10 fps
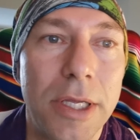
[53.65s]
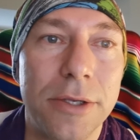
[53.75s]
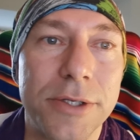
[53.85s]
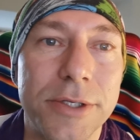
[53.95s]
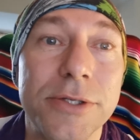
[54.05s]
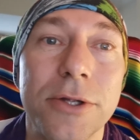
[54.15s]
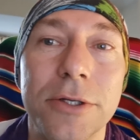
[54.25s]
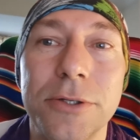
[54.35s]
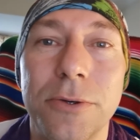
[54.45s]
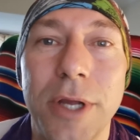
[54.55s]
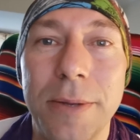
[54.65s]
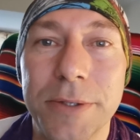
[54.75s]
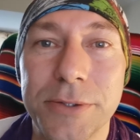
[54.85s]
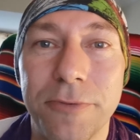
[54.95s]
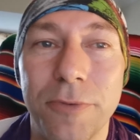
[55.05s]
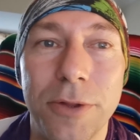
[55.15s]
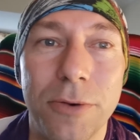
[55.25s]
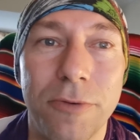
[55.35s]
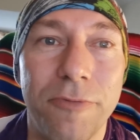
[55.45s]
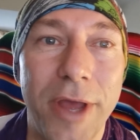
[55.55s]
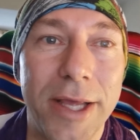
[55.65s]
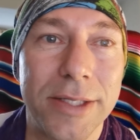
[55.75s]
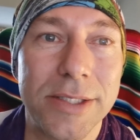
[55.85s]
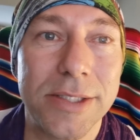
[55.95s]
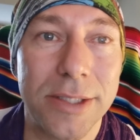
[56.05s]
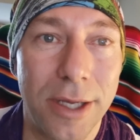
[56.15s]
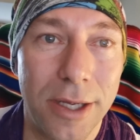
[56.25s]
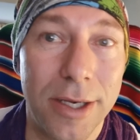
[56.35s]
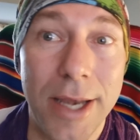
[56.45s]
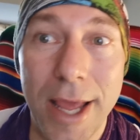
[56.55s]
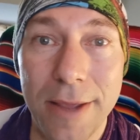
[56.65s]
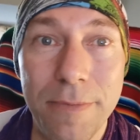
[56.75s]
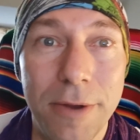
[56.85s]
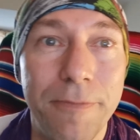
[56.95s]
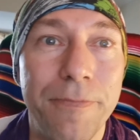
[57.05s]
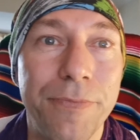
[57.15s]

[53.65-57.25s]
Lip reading: You can start your emails off with your fans' name,